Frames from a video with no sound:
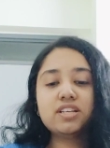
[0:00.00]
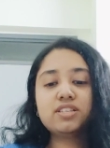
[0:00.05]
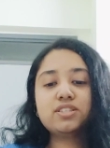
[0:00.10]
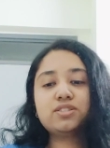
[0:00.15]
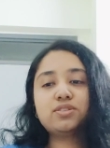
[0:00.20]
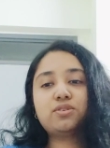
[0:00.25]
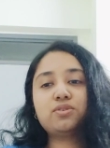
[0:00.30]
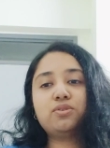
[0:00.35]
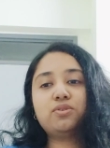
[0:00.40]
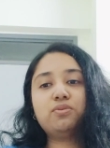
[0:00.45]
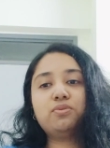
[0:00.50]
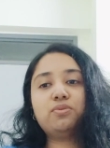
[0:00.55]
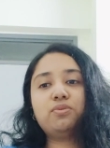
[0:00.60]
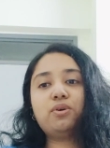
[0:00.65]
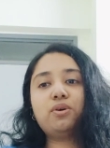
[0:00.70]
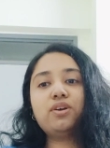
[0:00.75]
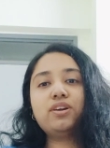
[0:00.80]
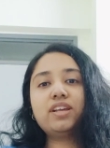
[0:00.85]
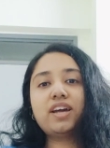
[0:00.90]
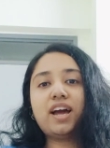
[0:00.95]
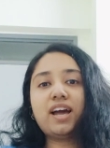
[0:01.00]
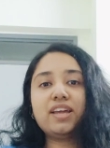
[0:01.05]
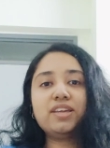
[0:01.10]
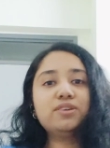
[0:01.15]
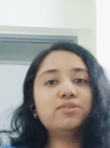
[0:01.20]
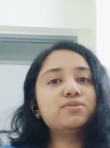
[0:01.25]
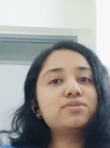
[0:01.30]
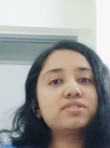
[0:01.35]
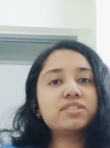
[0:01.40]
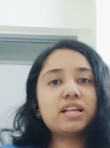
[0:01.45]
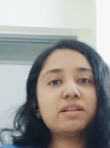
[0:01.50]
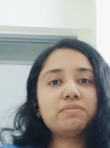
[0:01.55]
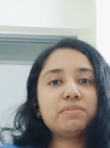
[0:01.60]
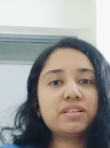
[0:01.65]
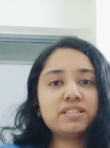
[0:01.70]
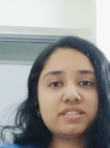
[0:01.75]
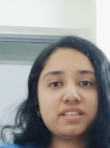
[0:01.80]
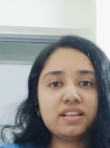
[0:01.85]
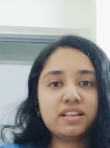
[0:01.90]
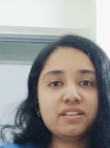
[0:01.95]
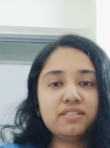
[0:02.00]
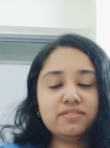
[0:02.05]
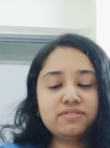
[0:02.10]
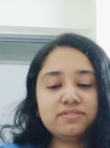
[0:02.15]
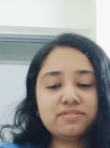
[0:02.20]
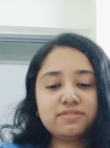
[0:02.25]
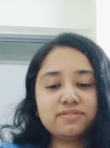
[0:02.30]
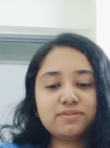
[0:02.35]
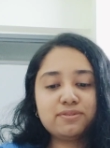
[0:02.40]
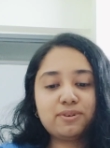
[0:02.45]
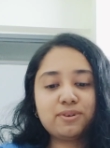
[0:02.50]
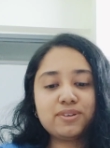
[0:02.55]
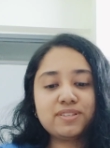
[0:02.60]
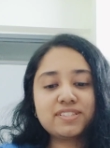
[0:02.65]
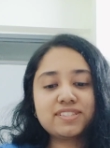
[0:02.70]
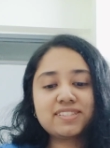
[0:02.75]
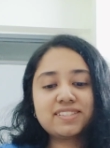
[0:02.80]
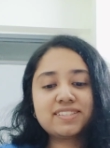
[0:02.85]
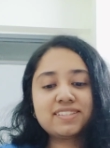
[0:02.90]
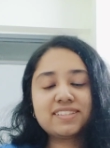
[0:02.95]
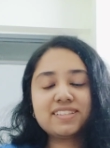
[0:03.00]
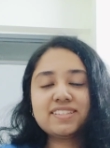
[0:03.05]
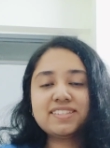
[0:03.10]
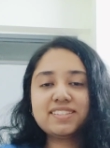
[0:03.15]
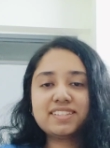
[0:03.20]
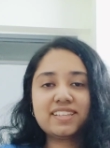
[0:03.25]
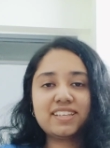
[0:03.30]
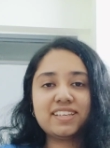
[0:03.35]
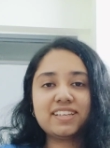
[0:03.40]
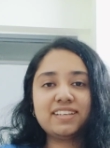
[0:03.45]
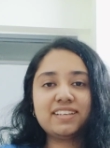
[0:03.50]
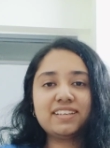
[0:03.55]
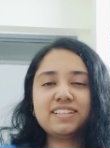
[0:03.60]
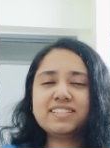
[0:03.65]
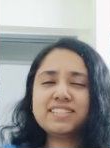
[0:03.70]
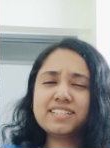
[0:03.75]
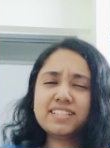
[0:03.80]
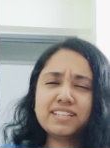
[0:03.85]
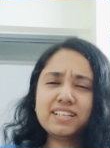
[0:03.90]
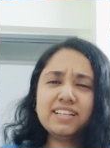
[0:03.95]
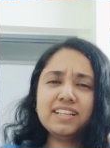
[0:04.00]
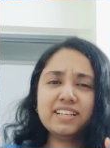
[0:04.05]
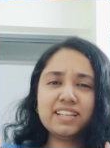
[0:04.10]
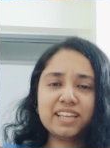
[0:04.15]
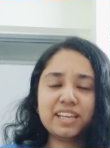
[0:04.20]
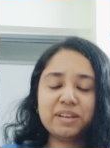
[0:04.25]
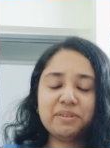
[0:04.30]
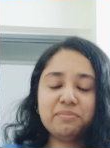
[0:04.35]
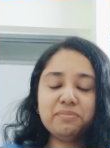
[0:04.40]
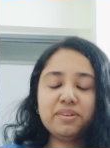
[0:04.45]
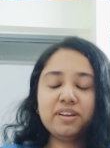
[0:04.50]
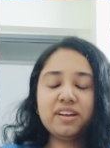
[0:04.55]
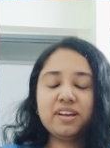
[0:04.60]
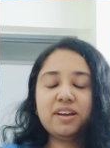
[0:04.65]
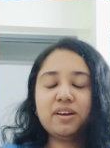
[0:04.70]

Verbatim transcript: So what I used to tell myself was this thing. It is a little lame,